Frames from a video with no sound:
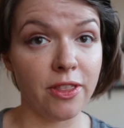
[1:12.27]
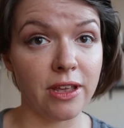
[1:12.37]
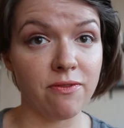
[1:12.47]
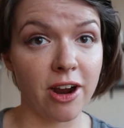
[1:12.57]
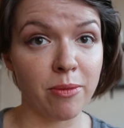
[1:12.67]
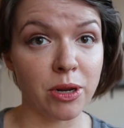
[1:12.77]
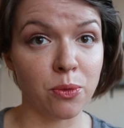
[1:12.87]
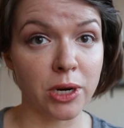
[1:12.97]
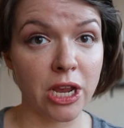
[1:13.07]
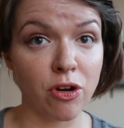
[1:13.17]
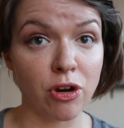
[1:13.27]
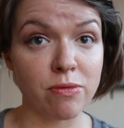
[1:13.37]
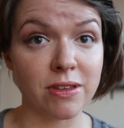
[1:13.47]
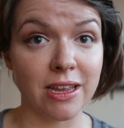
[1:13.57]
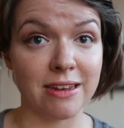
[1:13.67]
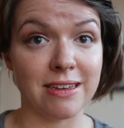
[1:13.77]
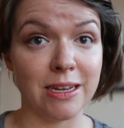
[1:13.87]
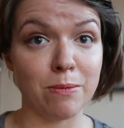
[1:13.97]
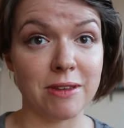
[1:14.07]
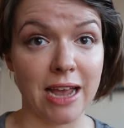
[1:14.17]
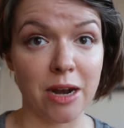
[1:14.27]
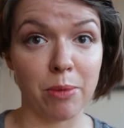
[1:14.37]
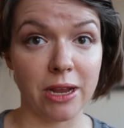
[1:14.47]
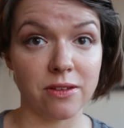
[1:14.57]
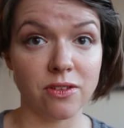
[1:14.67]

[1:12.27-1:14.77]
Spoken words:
on the Environmental Working Group Skindeep database.